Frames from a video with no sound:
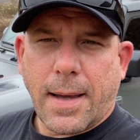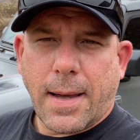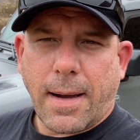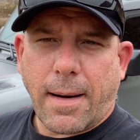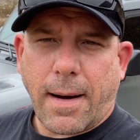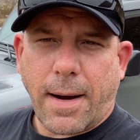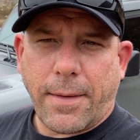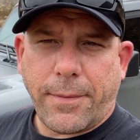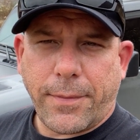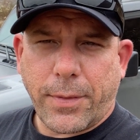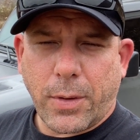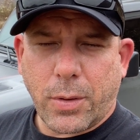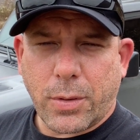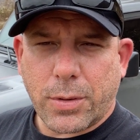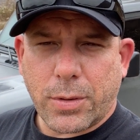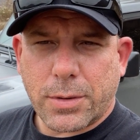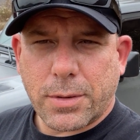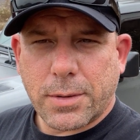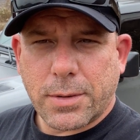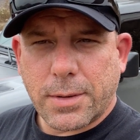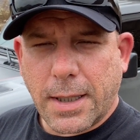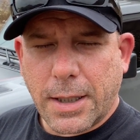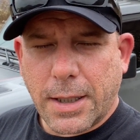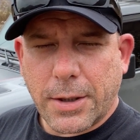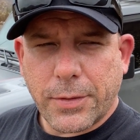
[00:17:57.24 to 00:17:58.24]
All right, folks,
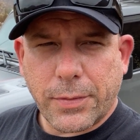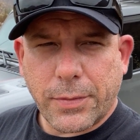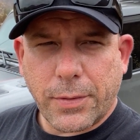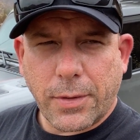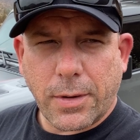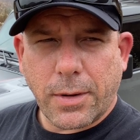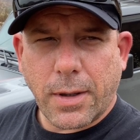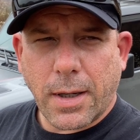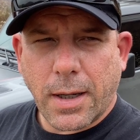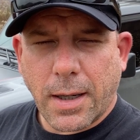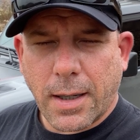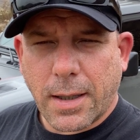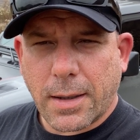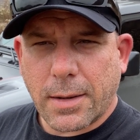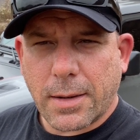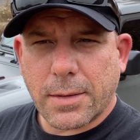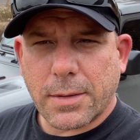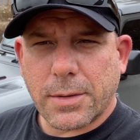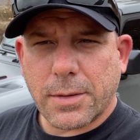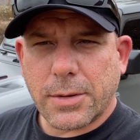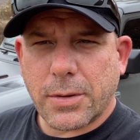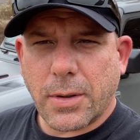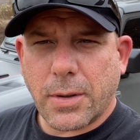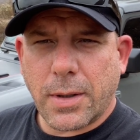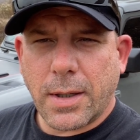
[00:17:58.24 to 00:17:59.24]
thanks for
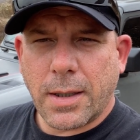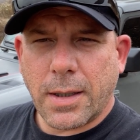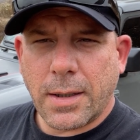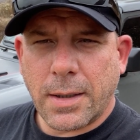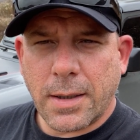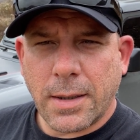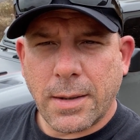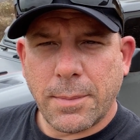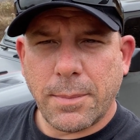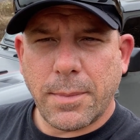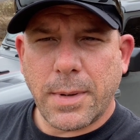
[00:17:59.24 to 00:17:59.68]
joining